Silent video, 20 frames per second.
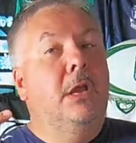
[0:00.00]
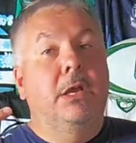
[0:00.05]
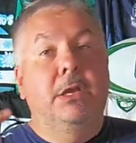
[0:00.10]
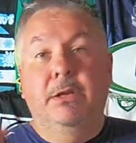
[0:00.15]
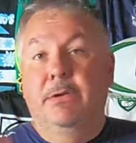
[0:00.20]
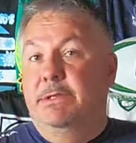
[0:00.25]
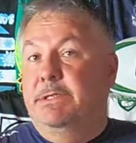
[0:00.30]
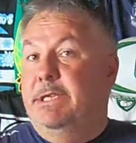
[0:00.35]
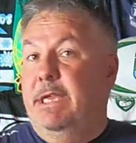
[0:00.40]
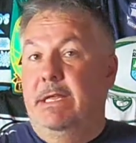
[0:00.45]

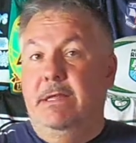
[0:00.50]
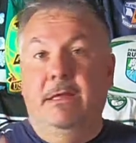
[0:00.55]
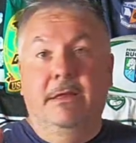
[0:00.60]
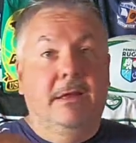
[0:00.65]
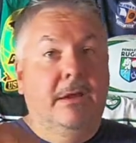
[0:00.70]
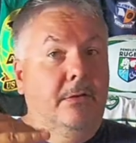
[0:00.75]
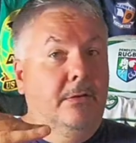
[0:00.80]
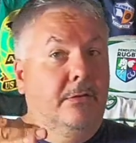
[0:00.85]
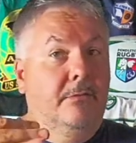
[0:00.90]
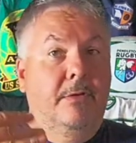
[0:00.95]
you see that
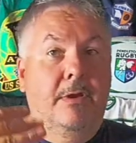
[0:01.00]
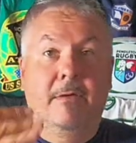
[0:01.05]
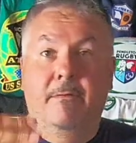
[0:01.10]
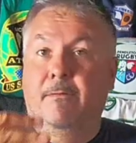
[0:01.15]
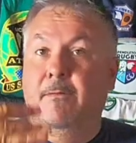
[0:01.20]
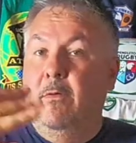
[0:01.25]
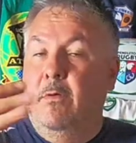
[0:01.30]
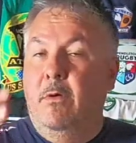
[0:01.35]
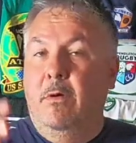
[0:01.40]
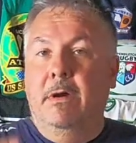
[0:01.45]
there are 3 or
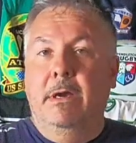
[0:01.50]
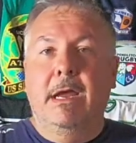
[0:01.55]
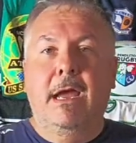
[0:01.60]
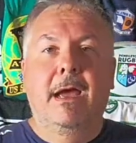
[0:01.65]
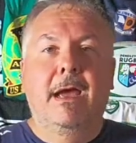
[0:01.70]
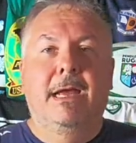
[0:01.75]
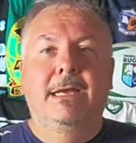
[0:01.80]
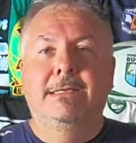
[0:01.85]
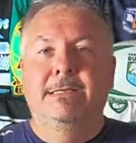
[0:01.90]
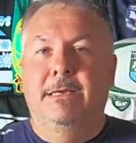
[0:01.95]
4
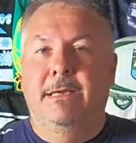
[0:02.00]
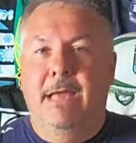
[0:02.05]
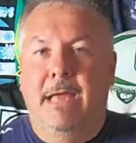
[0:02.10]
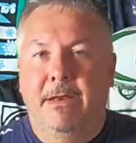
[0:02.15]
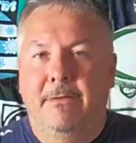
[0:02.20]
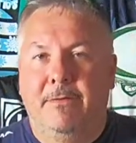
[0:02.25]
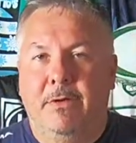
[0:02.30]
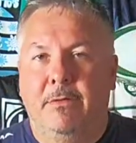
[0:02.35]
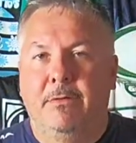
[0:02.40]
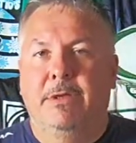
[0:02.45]
guys ahead
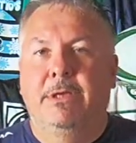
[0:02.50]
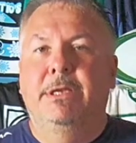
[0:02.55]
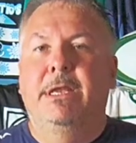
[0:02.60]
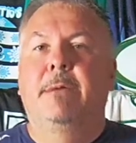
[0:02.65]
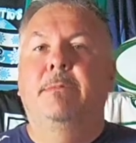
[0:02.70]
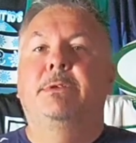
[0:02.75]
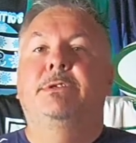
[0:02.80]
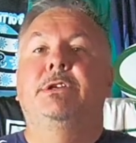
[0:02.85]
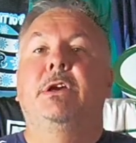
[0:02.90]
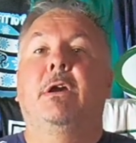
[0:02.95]
of you in the
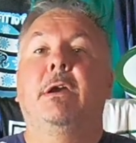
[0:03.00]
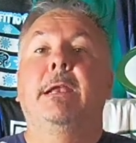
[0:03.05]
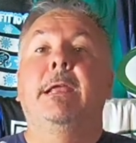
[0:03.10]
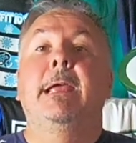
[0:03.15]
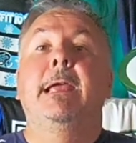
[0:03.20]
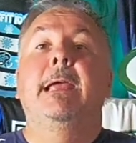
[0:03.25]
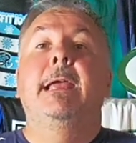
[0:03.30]
depth chart,